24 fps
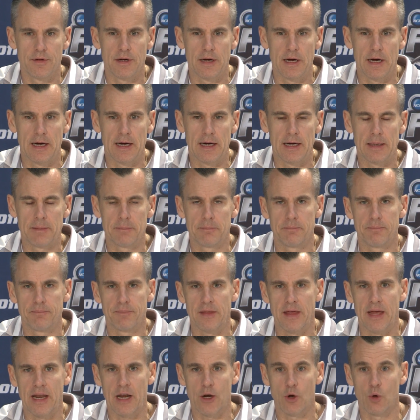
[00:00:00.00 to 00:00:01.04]
Um,
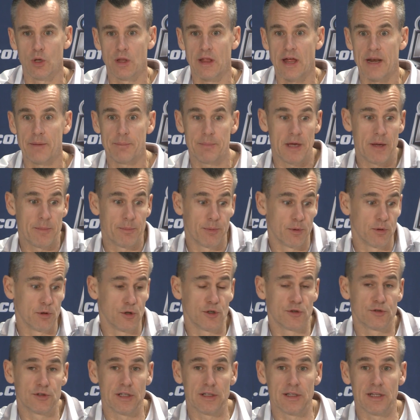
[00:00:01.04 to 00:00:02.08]
and I know a lot of people
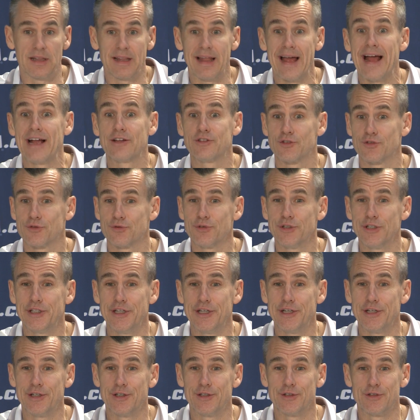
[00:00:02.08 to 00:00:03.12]
looked at the last three
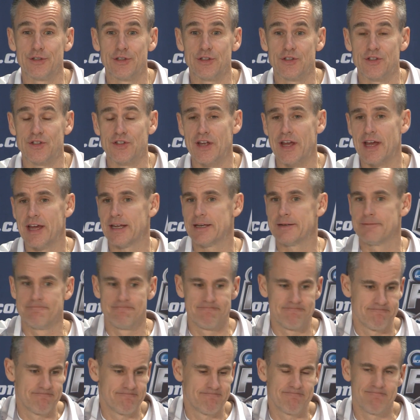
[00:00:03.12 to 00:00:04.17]
years and said
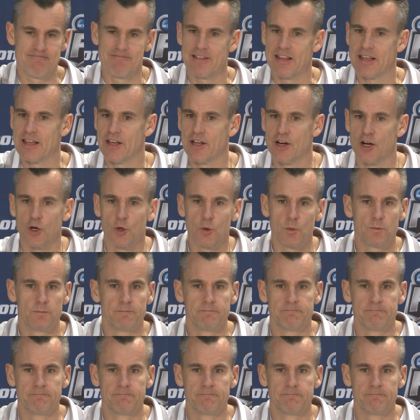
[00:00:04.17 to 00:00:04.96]
you know,